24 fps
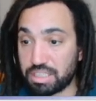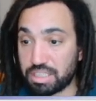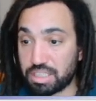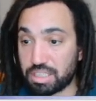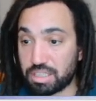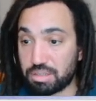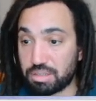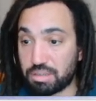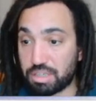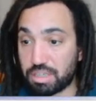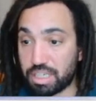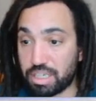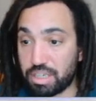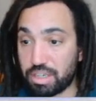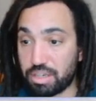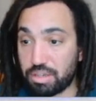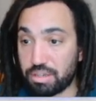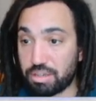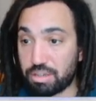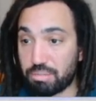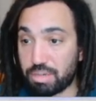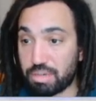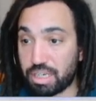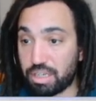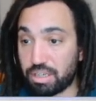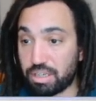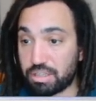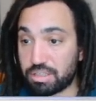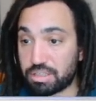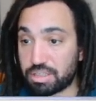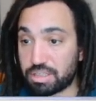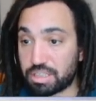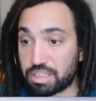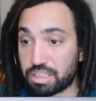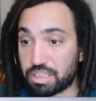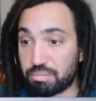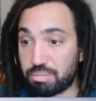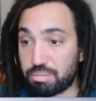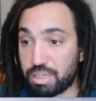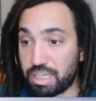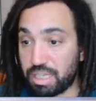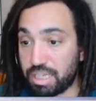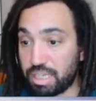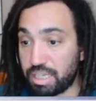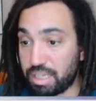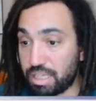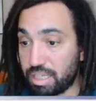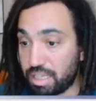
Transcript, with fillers: so I know that my answer is going to be